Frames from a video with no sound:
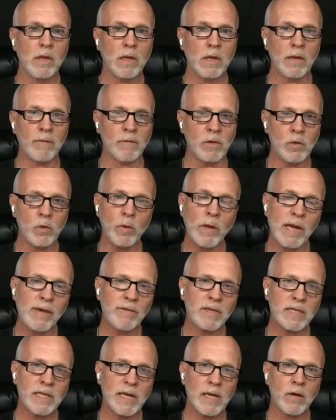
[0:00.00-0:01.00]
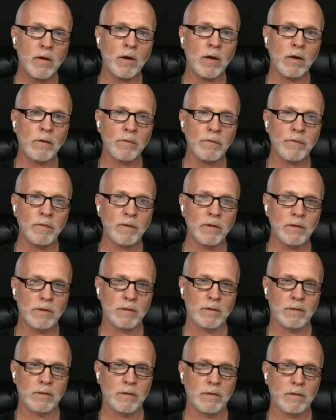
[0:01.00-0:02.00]
if you have a day off,
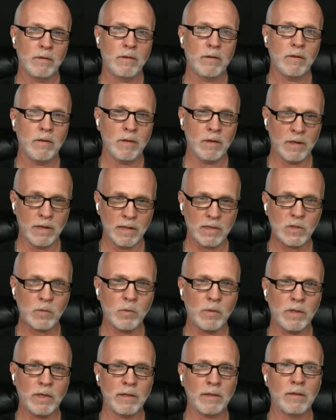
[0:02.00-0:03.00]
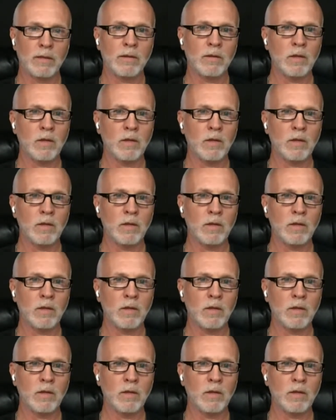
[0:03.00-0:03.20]
guess what?